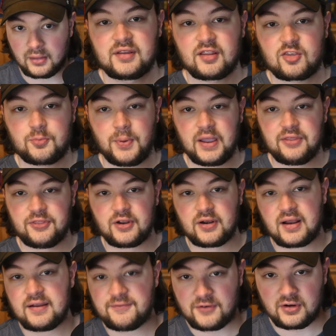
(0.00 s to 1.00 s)
Despite
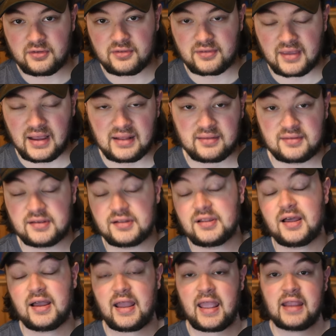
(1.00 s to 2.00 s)
their efforts,
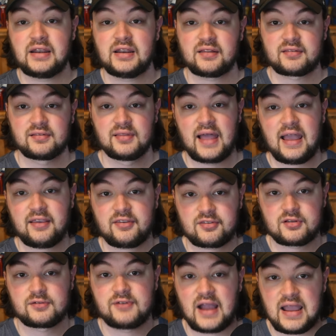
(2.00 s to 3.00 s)
Godzilla and its
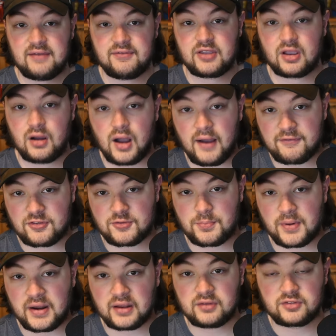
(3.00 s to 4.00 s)
last surviving
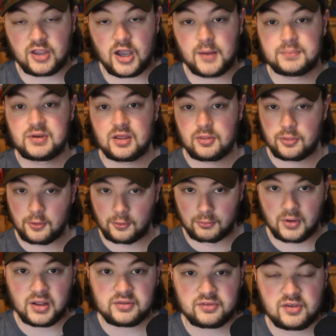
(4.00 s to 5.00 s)
offspring, dubbed the
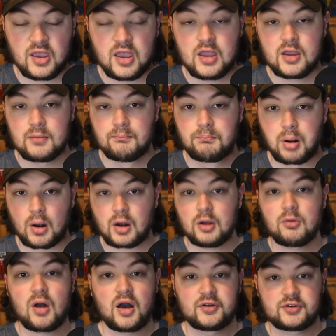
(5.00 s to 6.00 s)
Runt,
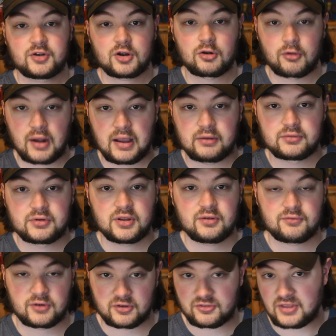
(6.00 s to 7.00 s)
burrow underground for